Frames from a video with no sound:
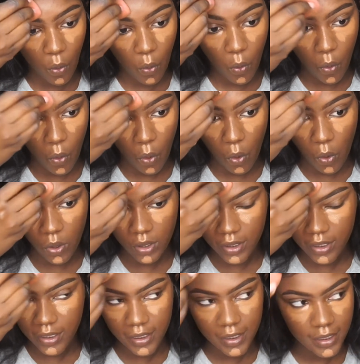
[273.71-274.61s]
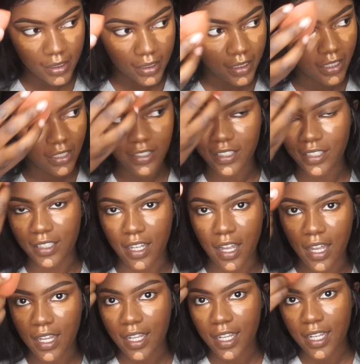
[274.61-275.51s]
old, years
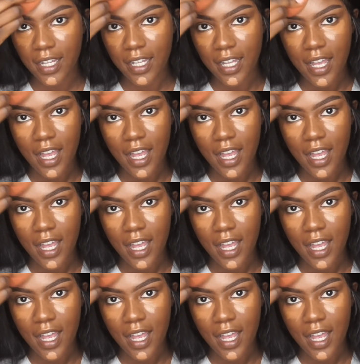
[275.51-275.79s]
young.